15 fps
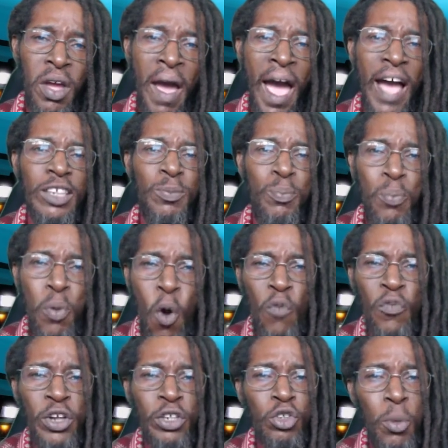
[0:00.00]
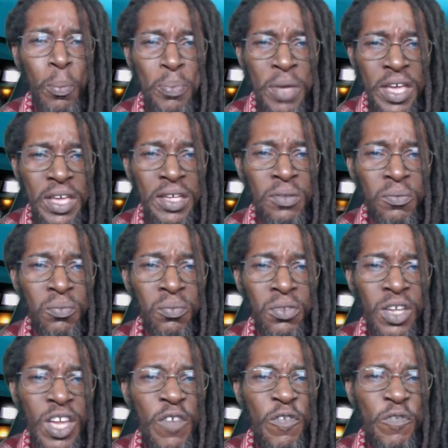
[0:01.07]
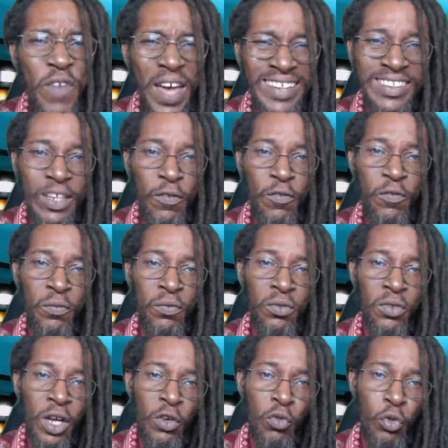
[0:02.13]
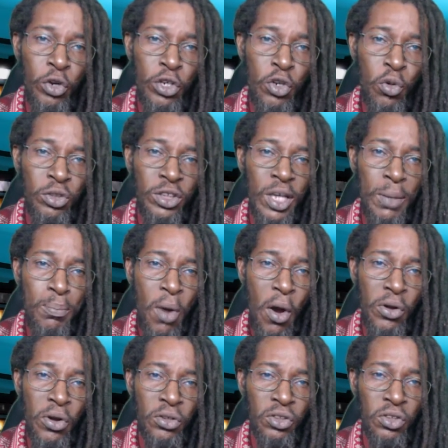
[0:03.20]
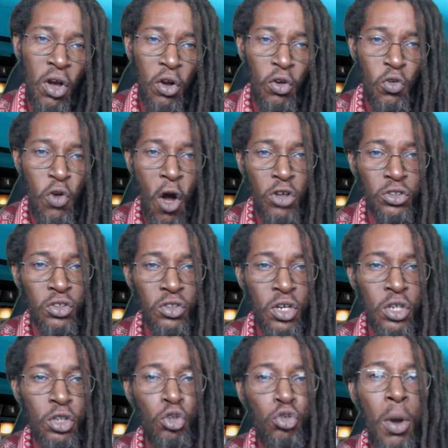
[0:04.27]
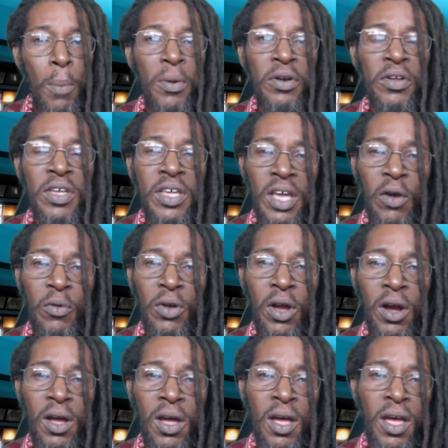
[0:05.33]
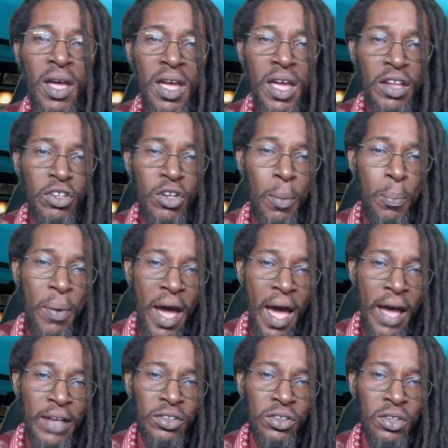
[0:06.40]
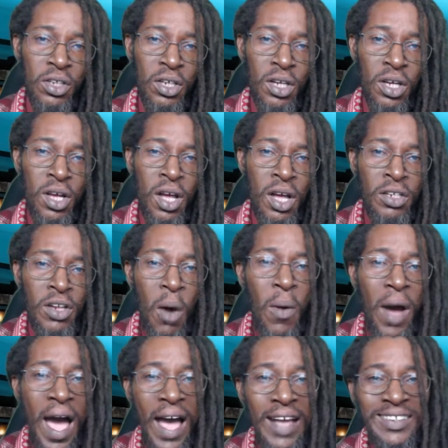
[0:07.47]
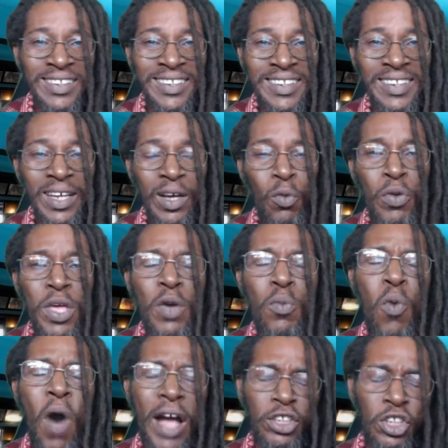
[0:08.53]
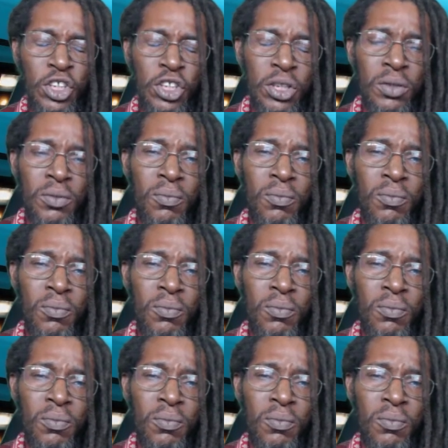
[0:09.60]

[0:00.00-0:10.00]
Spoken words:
has proven to be effective in reducing murders across troubled area in the past. Now, as we watched